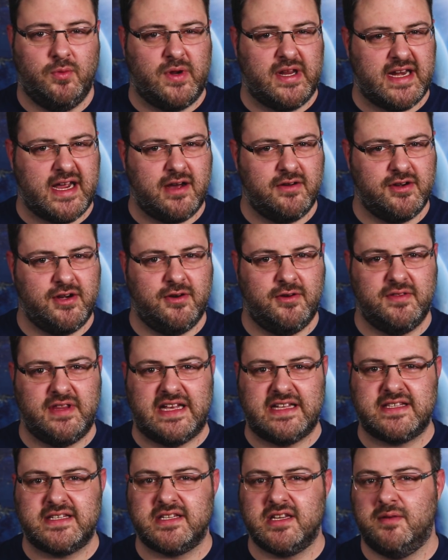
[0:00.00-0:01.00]
We now know
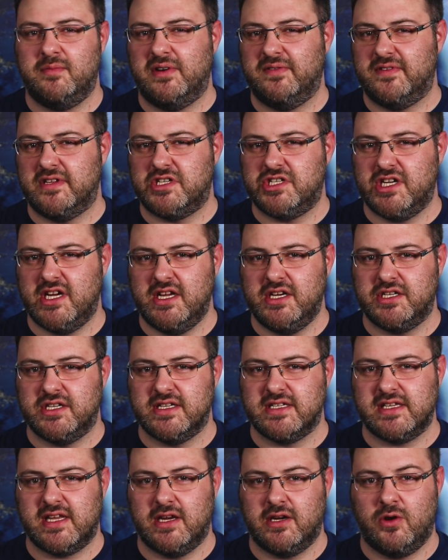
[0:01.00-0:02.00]
that some of the
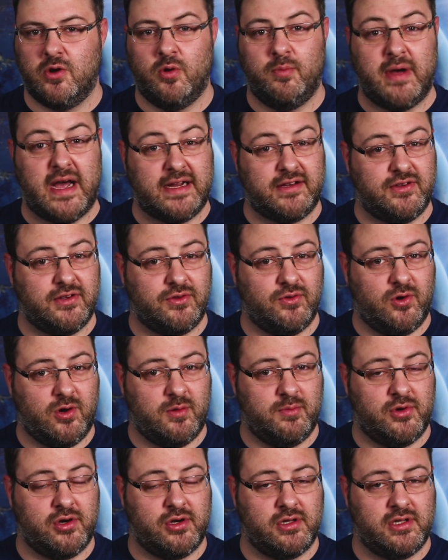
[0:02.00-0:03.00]
changes can go back to
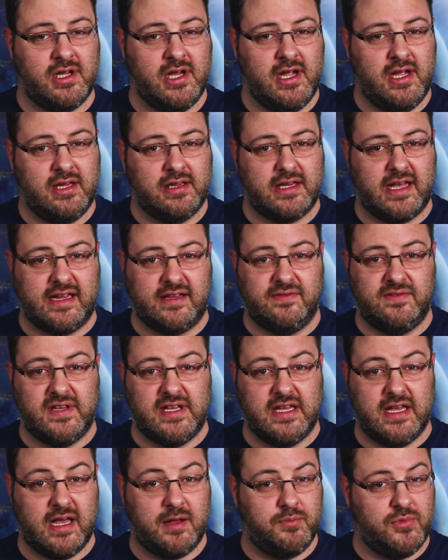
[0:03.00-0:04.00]
normal, like
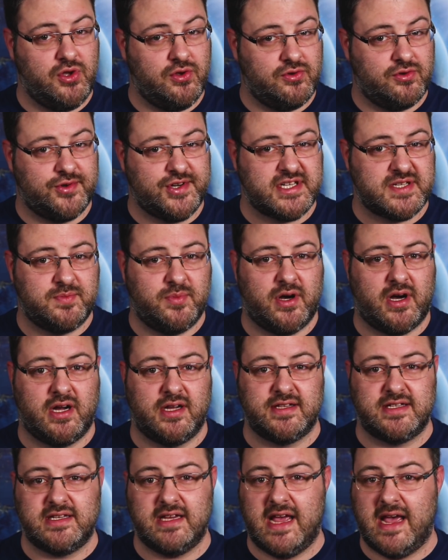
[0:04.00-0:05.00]
the immune
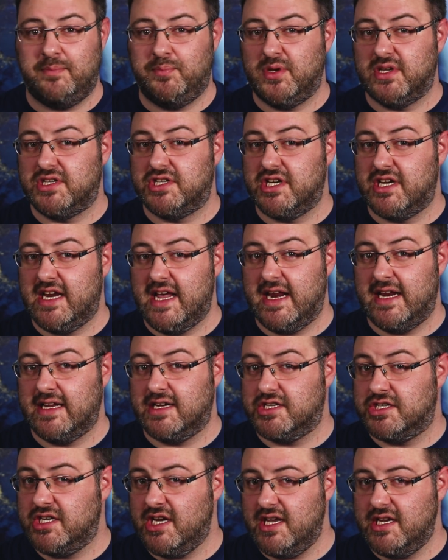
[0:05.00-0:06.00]
response,
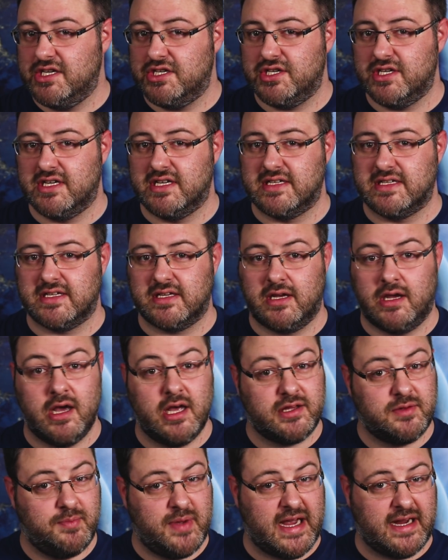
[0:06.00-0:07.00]
epigenetic changes,
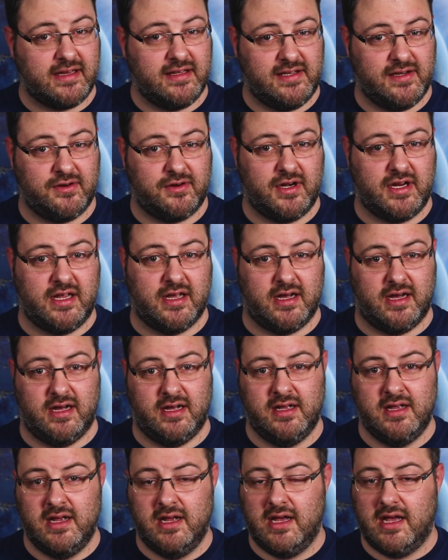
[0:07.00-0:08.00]
gut
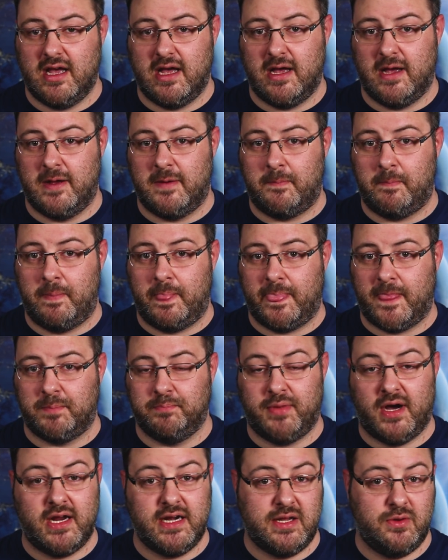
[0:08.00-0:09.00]
bacteria, um,
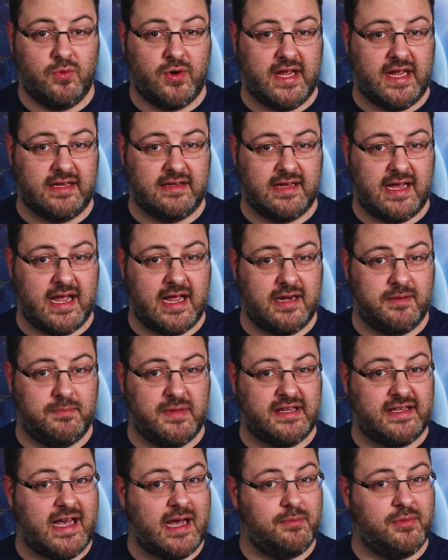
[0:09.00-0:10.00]
body weight,
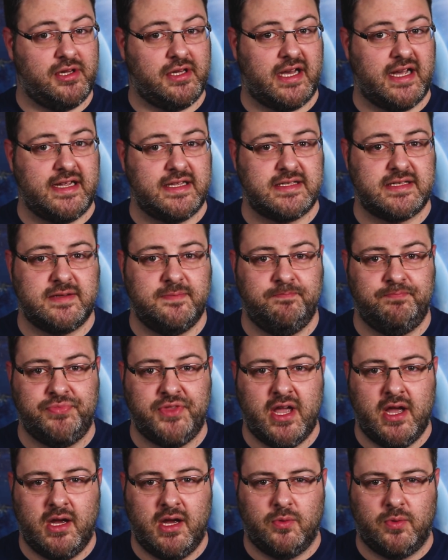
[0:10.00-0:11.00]
and metabolites.
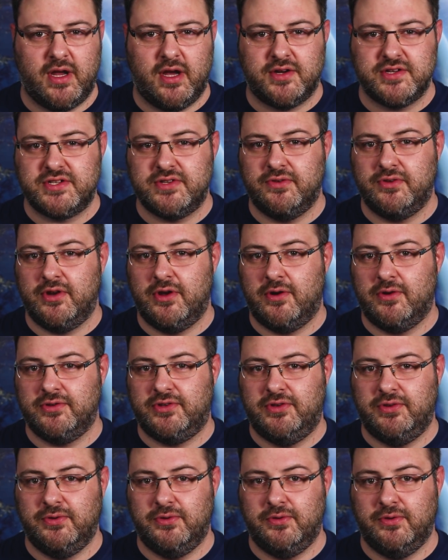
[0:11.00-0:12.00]
We also
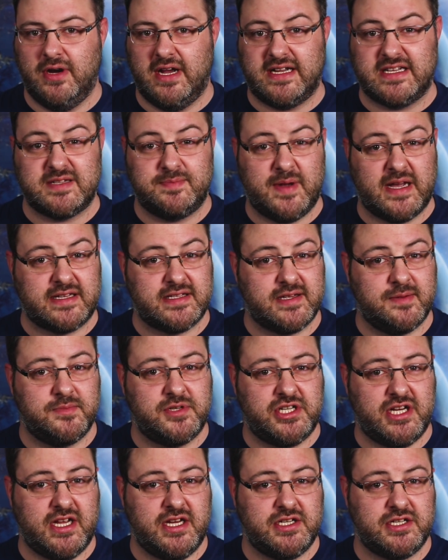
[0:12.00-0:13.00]
know to expect
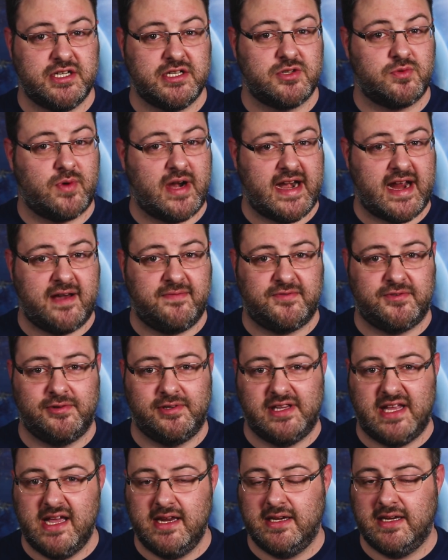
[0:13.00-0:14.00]
some changes right
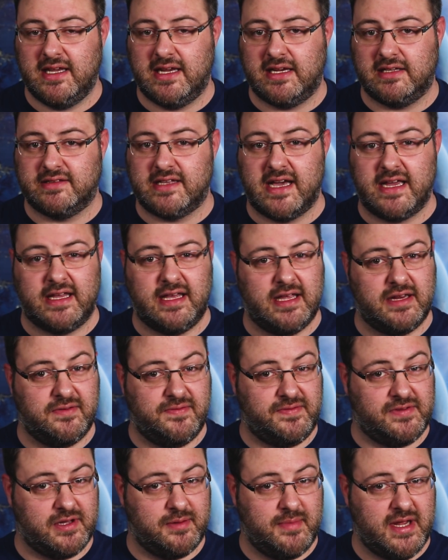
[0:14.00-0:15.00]
after landing, like
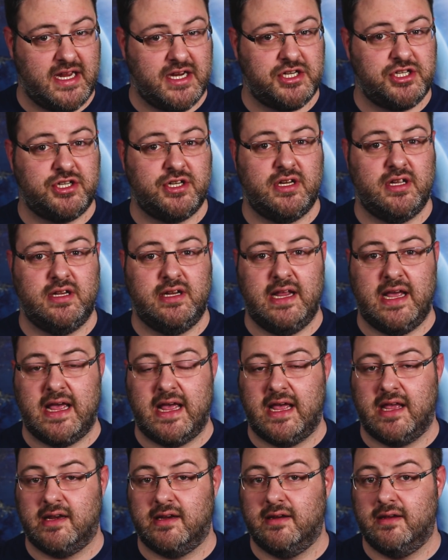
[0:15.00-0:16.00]
inflammation
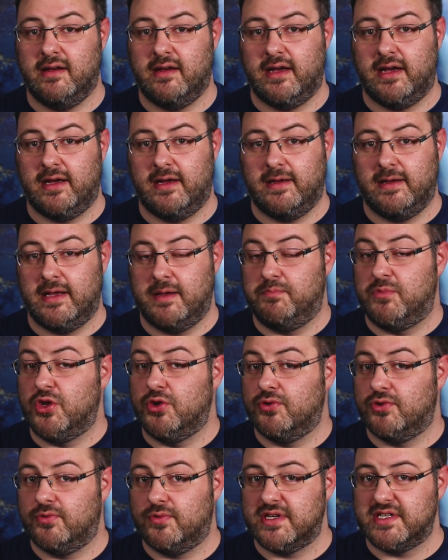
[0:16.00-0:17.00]
and uh,
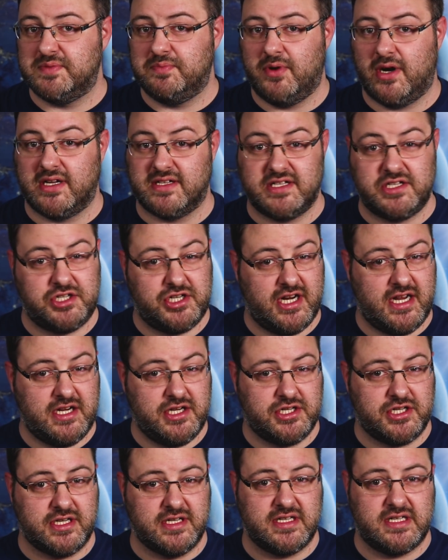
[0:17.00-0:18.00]
immune response
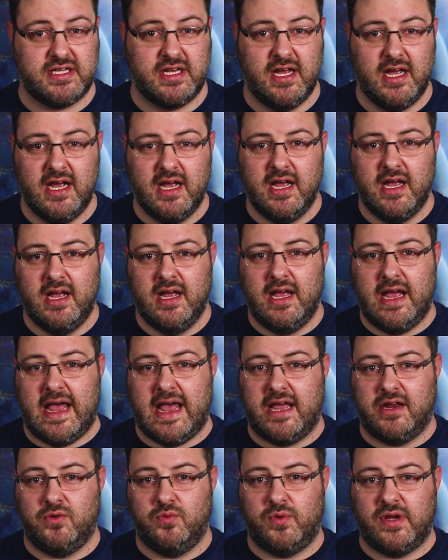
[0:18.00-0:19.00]
changes.
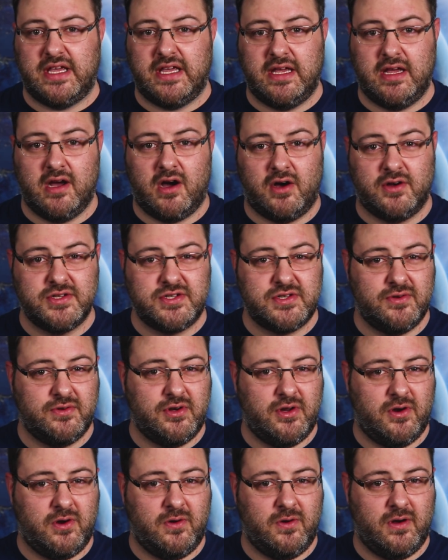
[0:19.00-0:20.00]
And we also
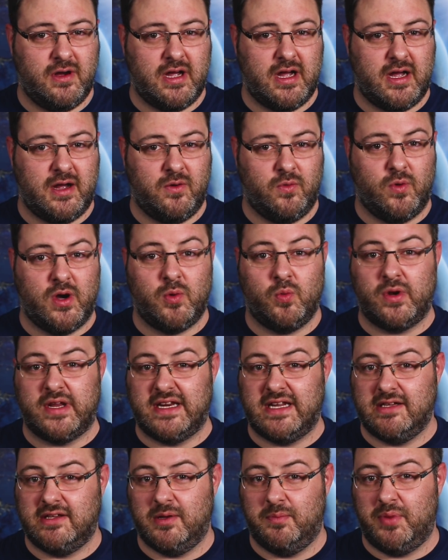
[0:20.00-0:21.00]
know uh, what
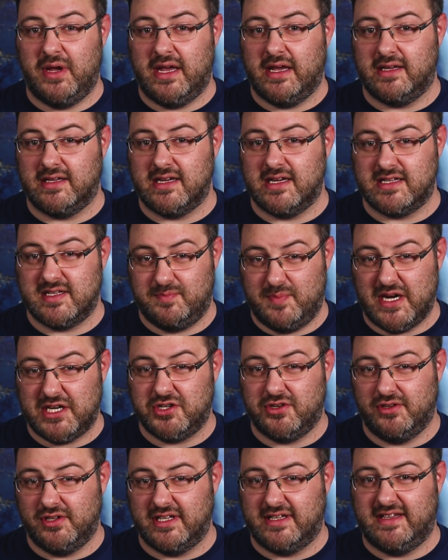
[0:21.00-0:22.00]
we need to pay a
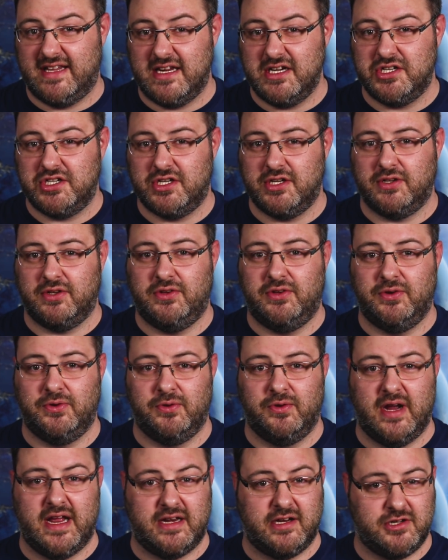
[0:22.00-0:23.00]
special attention
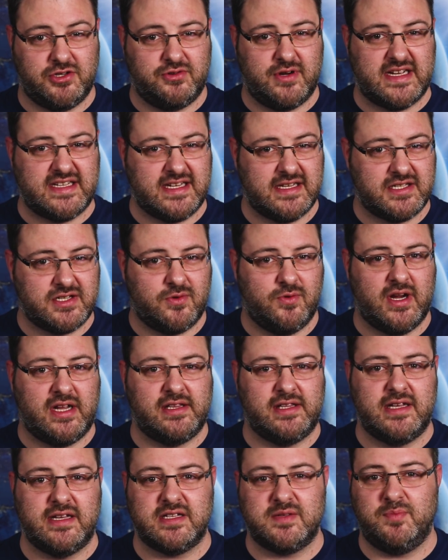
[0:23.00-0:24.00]
to and address as
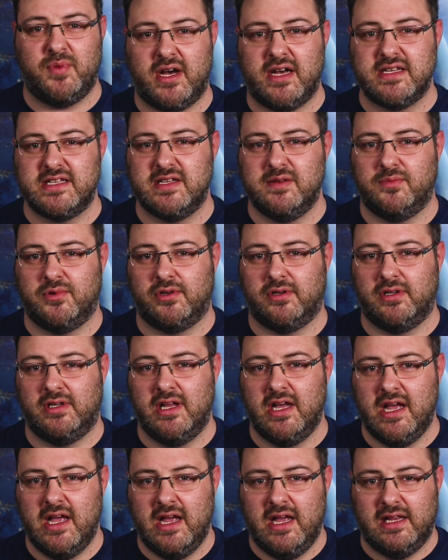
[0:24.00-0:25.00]
quickly possible,
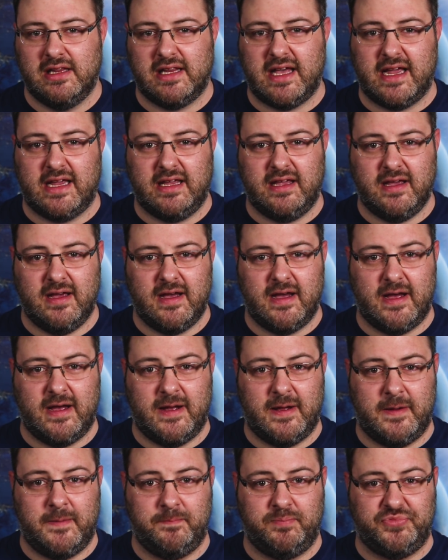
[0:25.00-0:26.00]
like
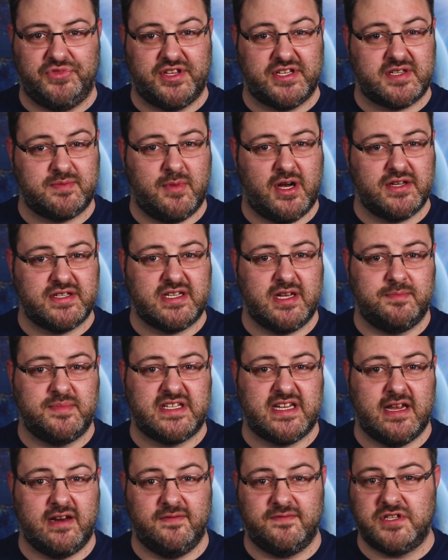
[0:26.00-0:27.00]
um, the small
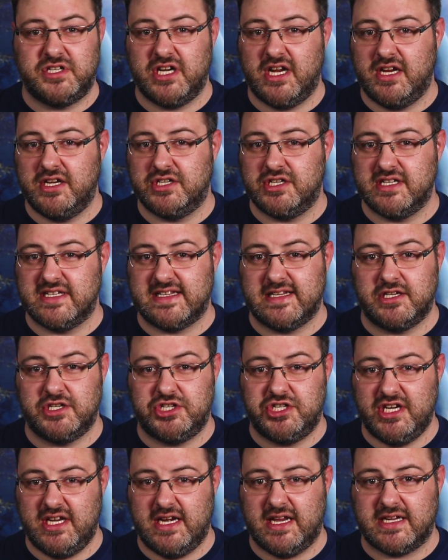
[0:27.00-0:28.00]
subset of changes
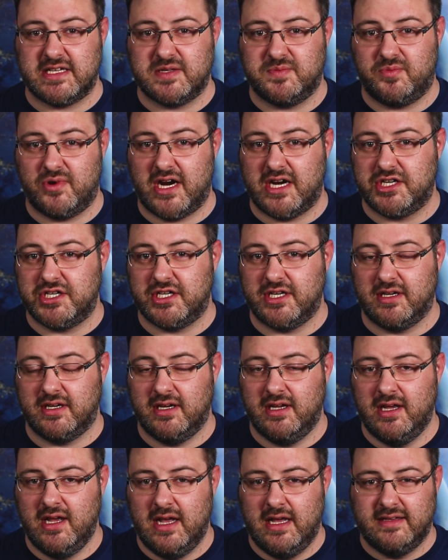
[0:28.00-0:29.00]
in gene
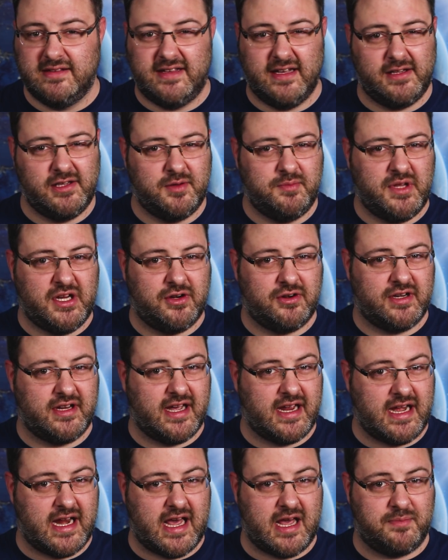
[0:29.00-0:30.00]
expression, telomere
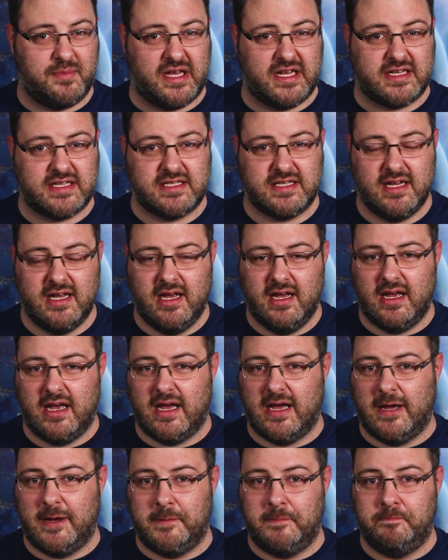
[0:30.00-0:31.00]
dynamics,
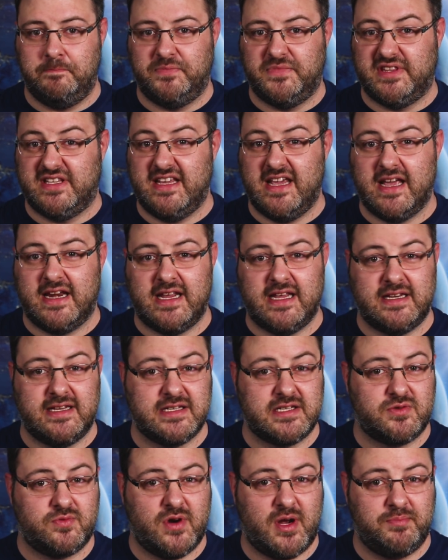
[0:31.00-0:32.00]
uh, DNA
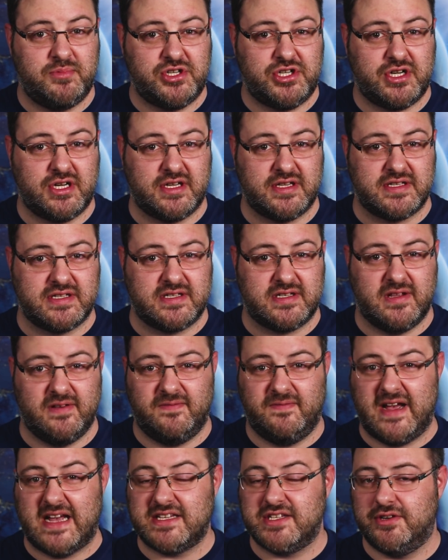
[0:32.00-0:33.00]
disruptions,
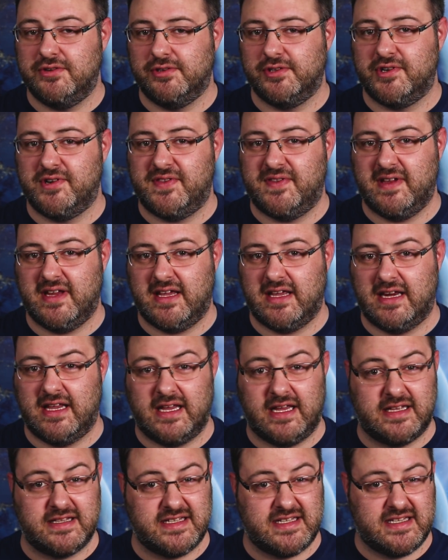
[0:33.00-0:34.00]
the vascular
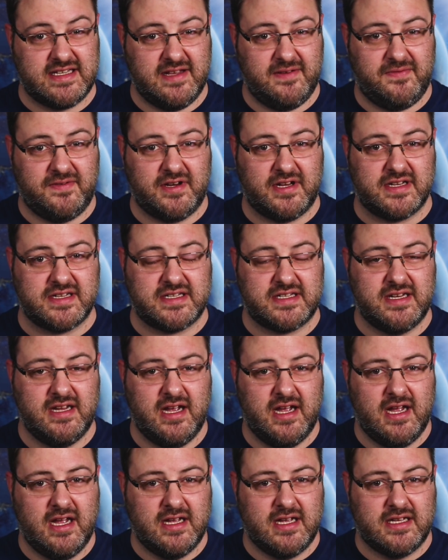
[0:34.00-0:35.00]
thickening and stiffness,